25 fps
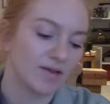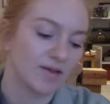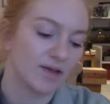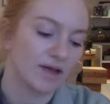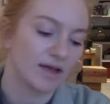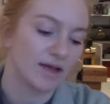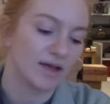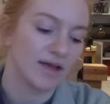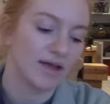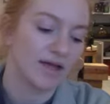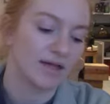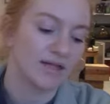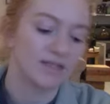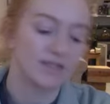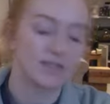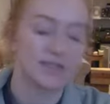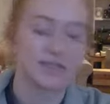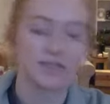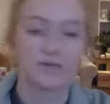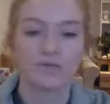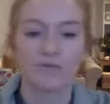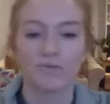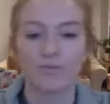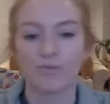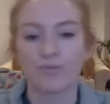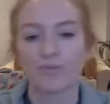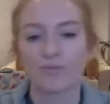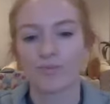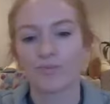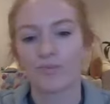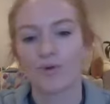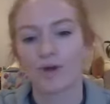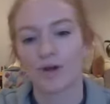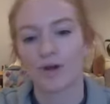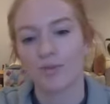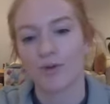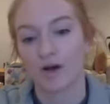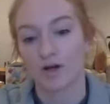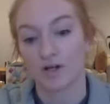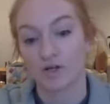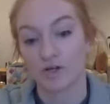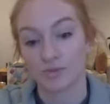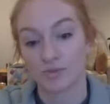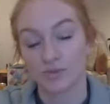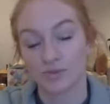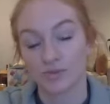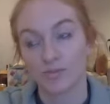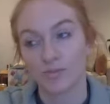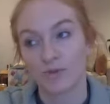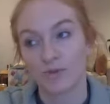it's pretty much
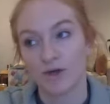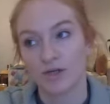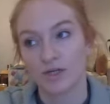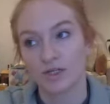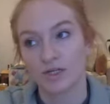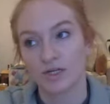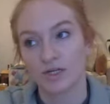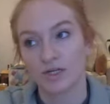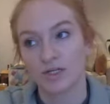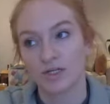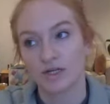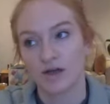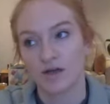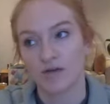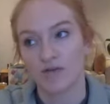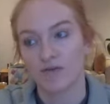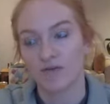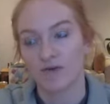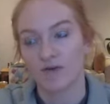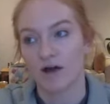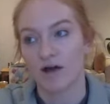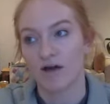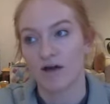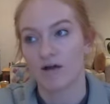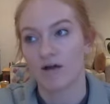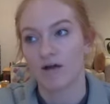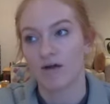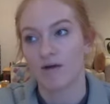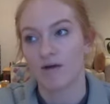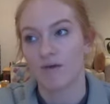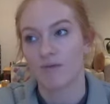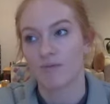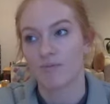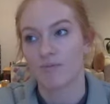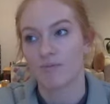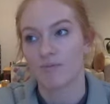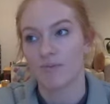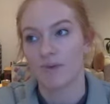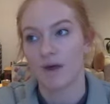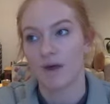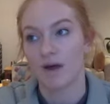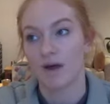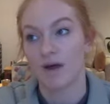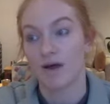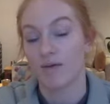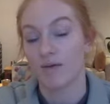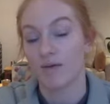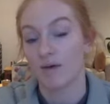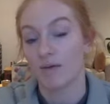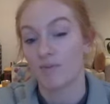mostly done via
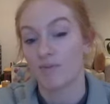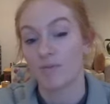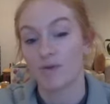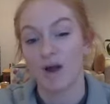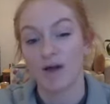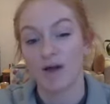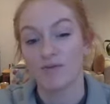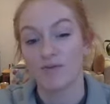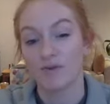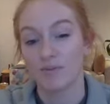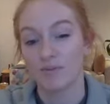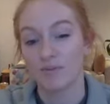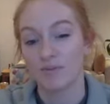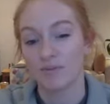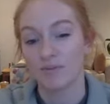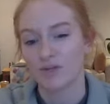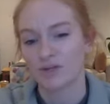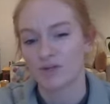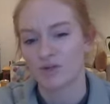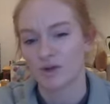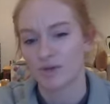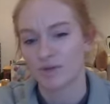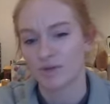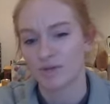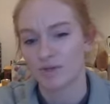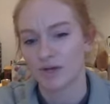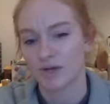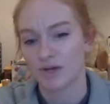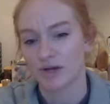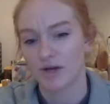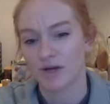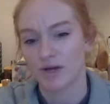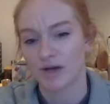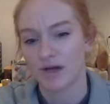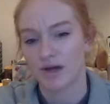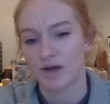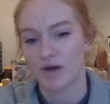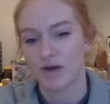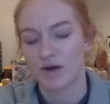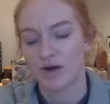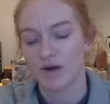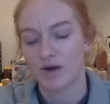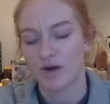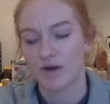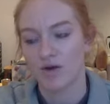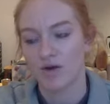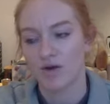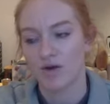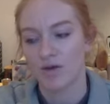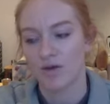a private prescription and
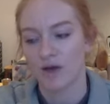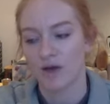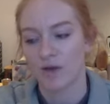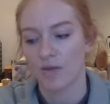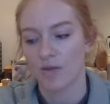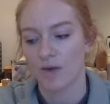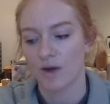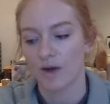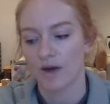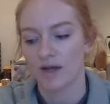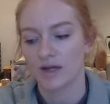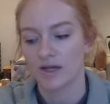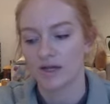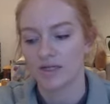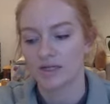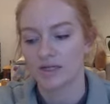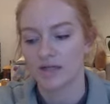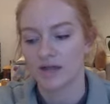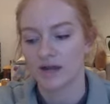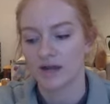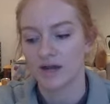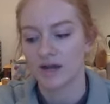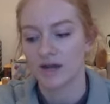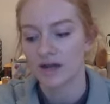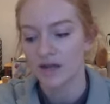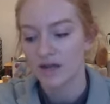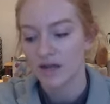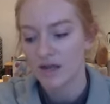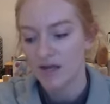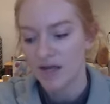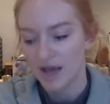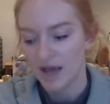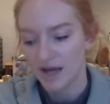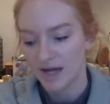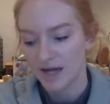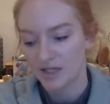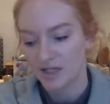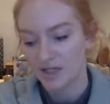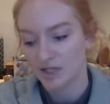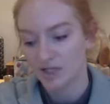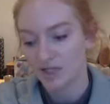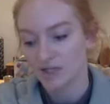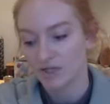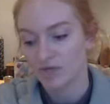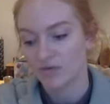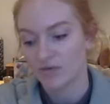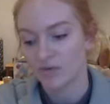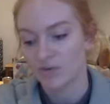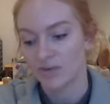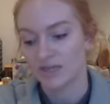not that widely done. And its
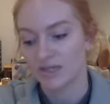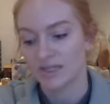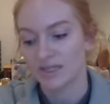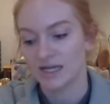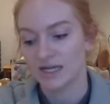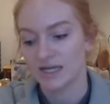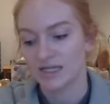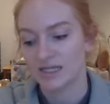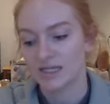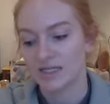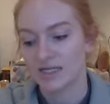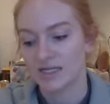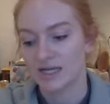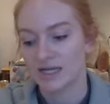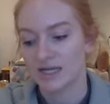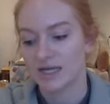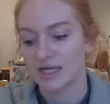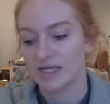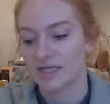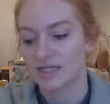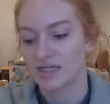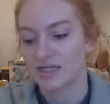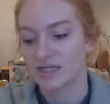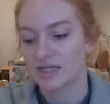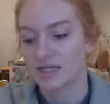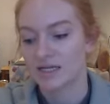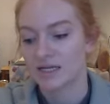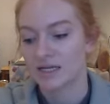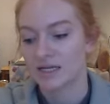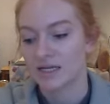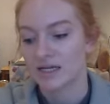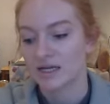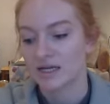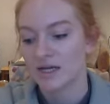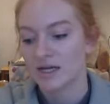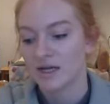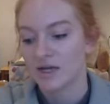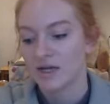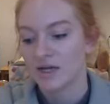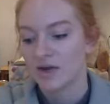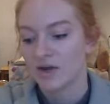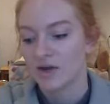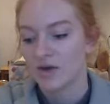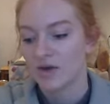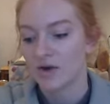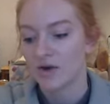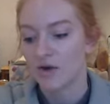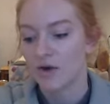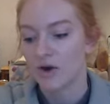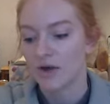use for PTSD is
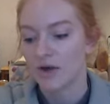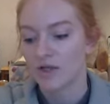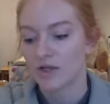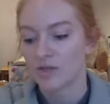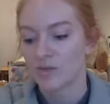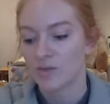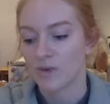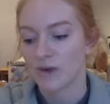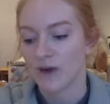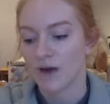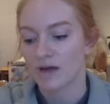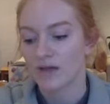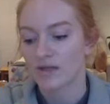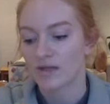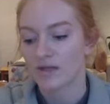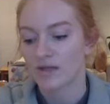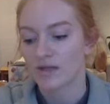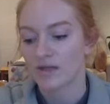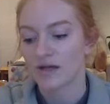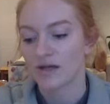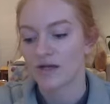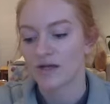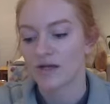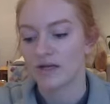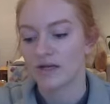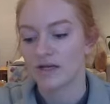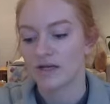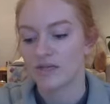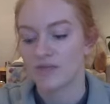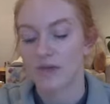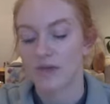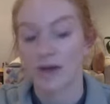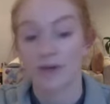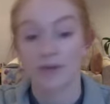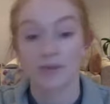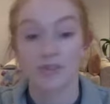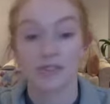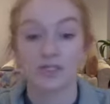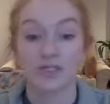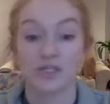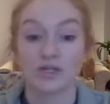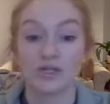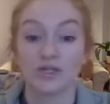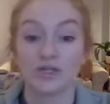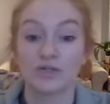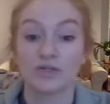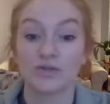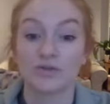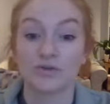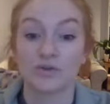not as well studied as perhaps its
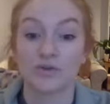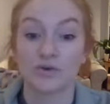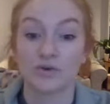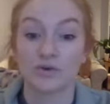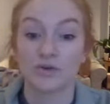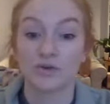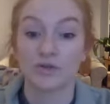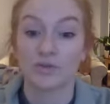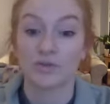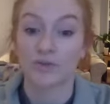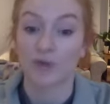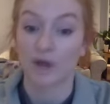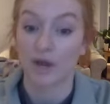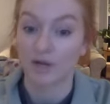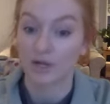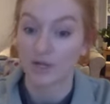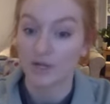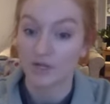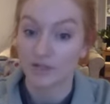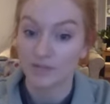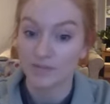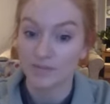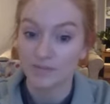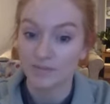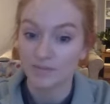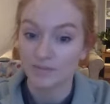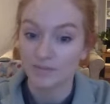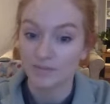use for depression.